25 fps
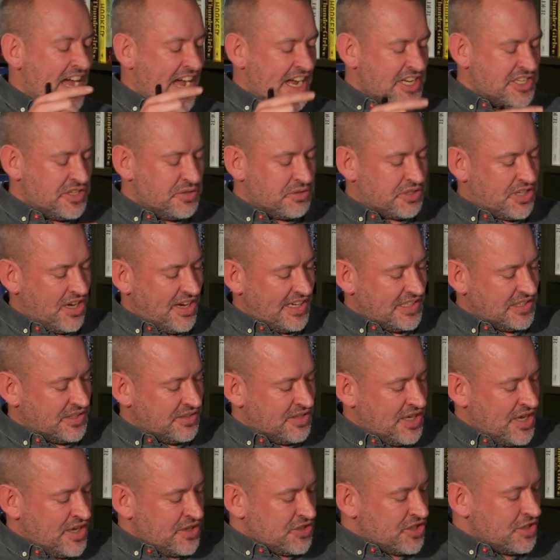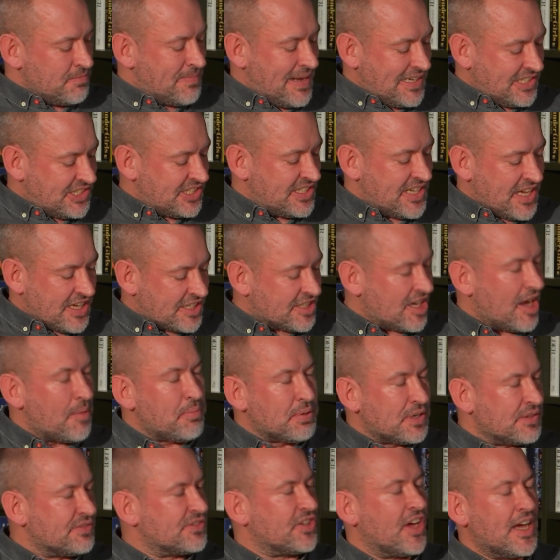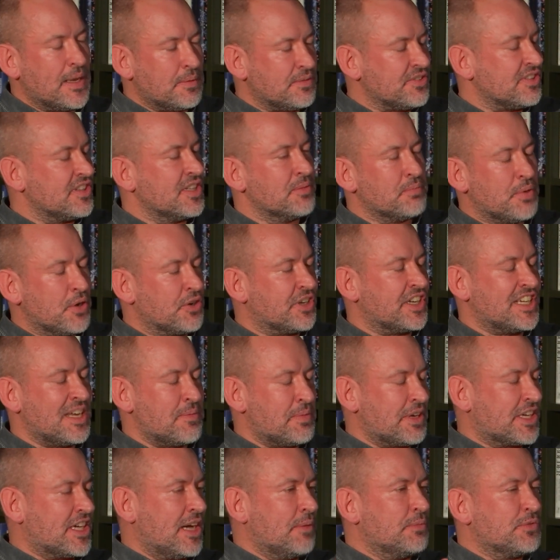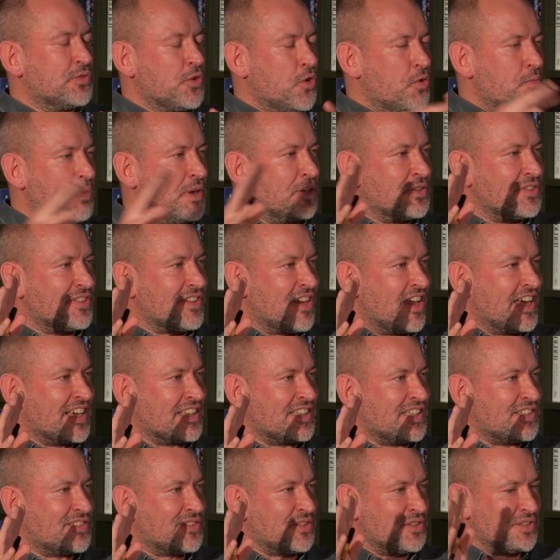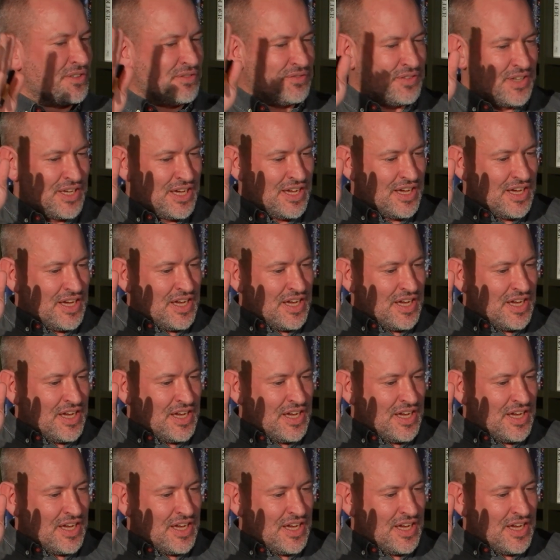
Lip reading: And you mention it a couple of times in the book, and it becomes almost like this sort of